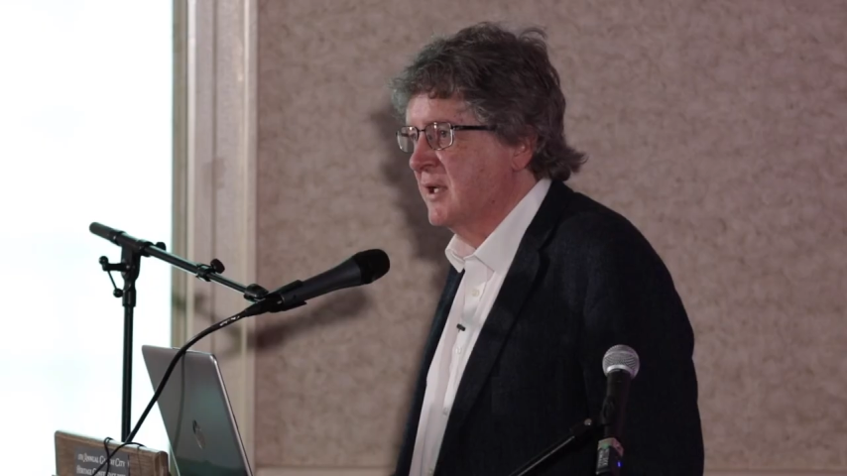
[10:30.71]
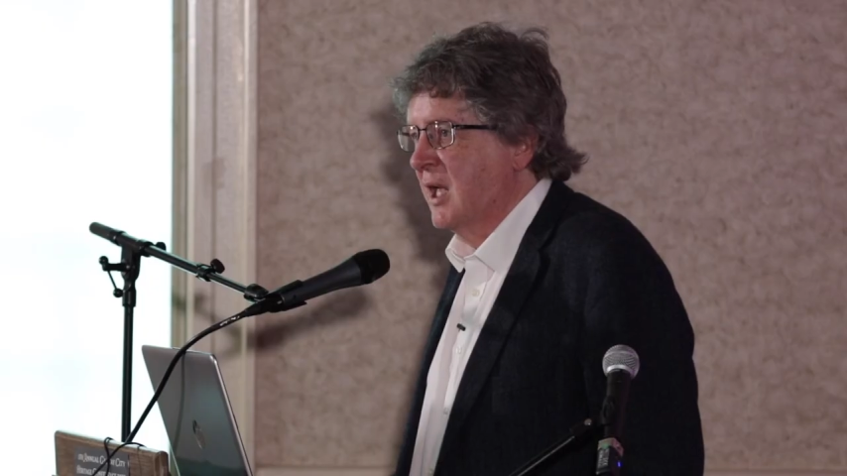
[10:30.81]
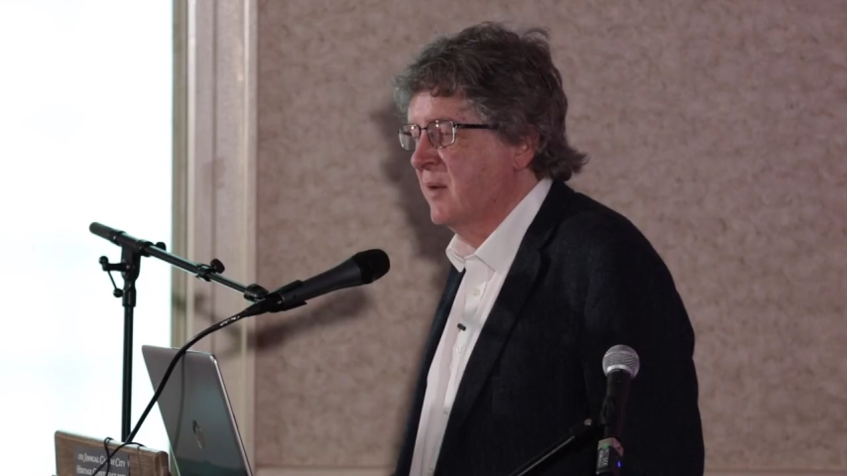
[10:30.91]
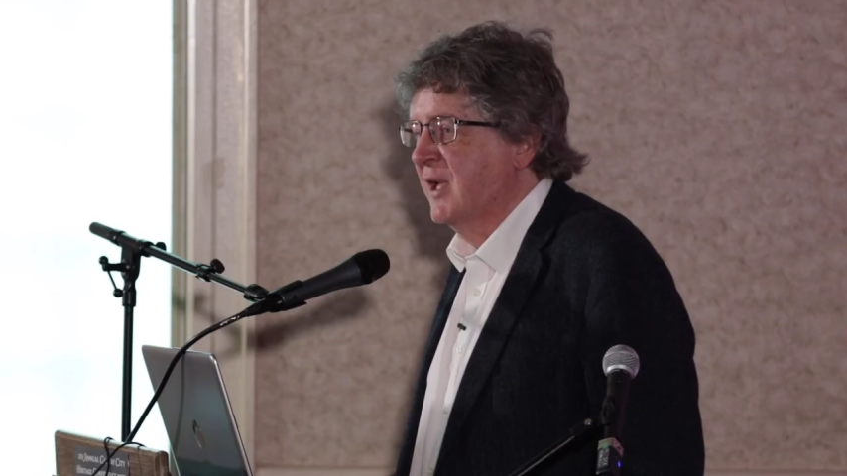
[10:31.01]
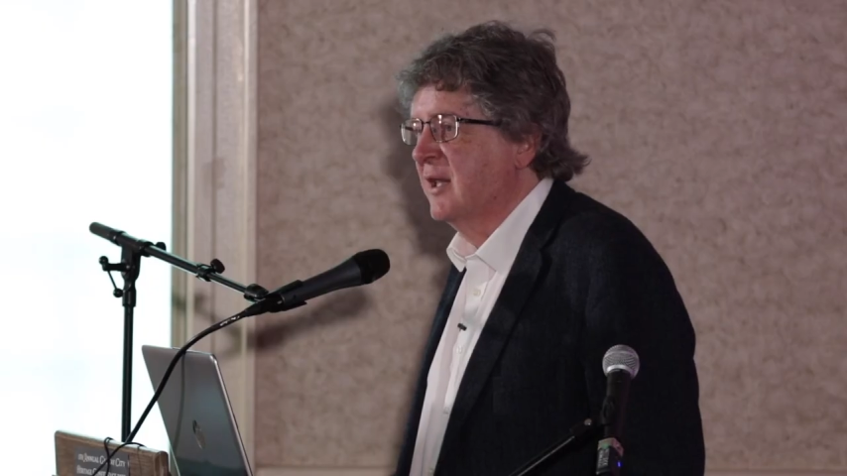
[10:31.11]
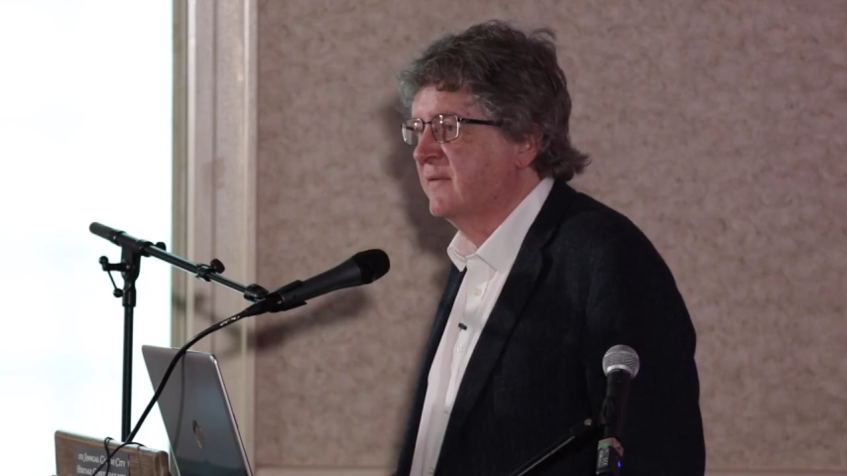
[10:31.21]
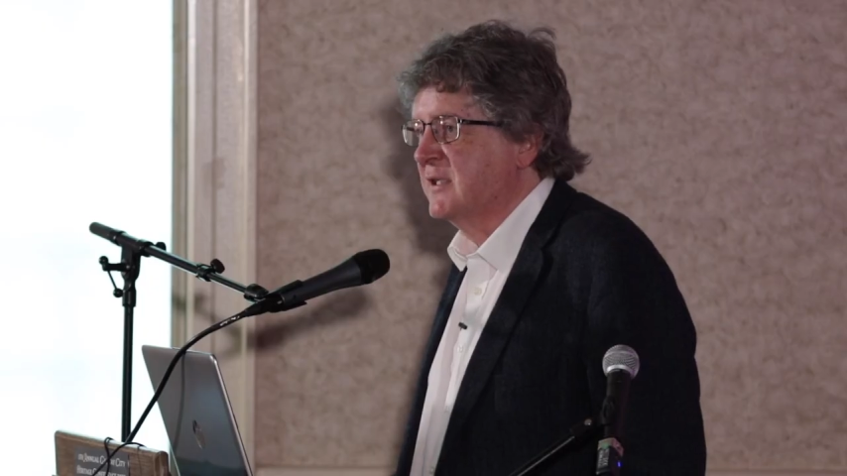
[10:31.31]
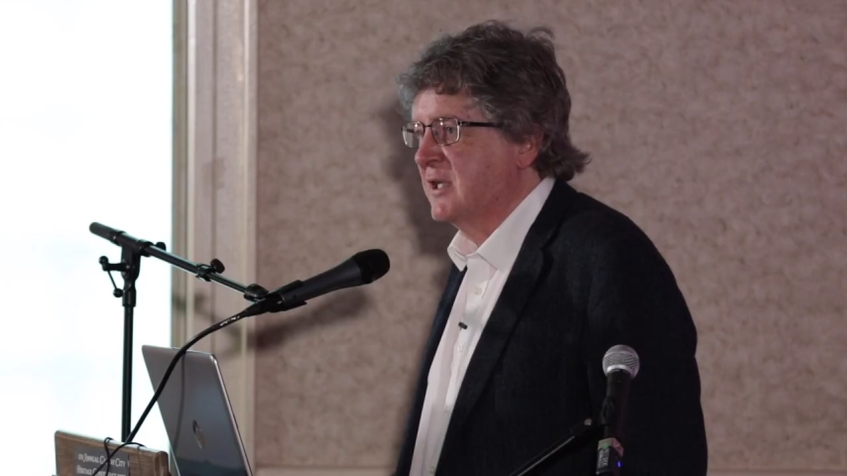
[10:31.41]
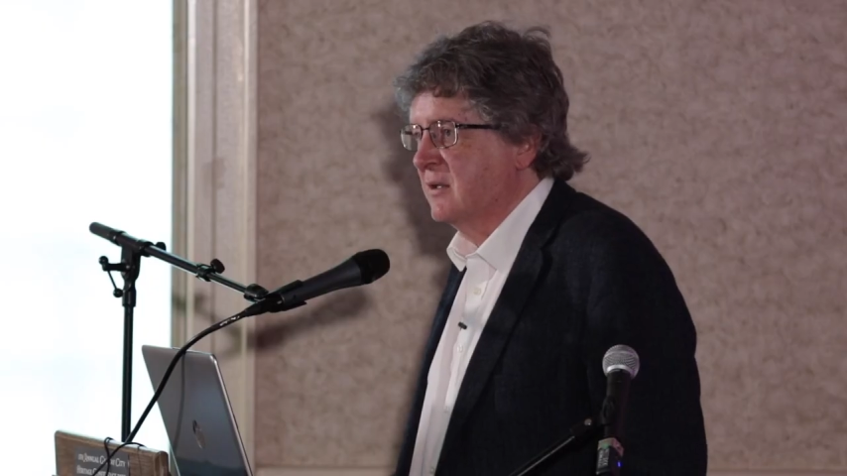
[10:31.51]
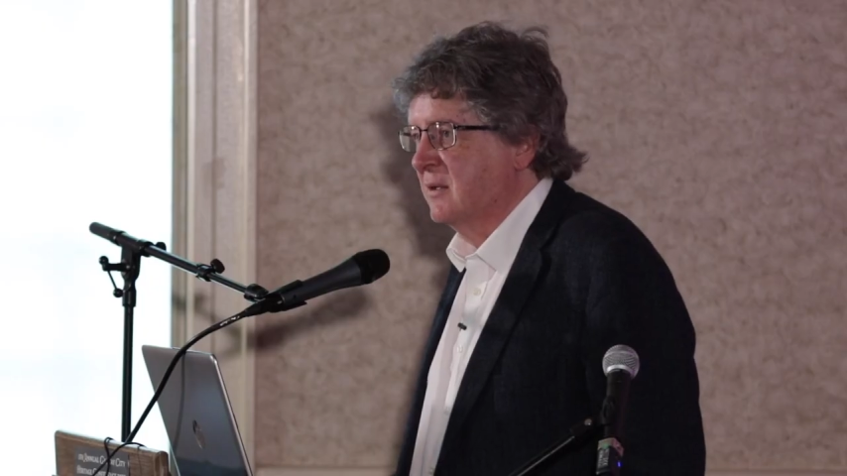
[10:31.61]
one, a
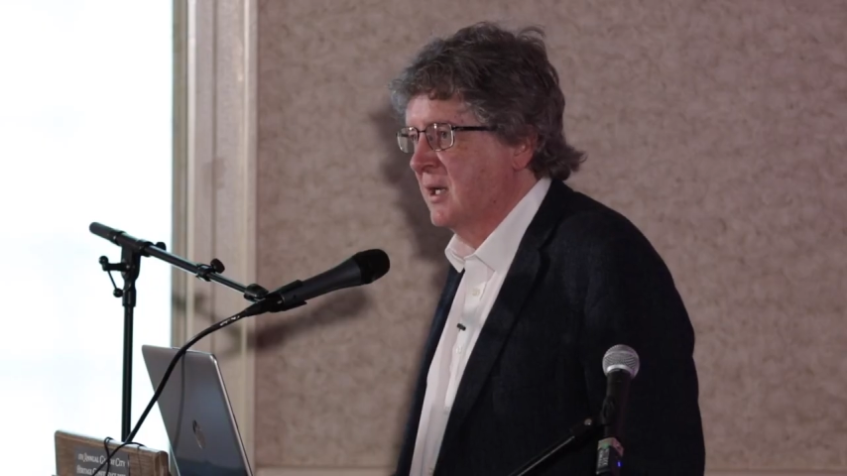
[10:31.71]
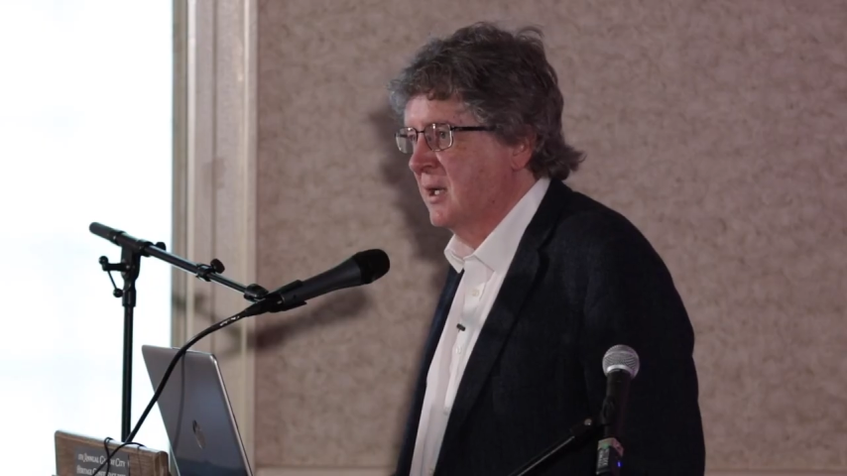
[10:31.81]
belvedere,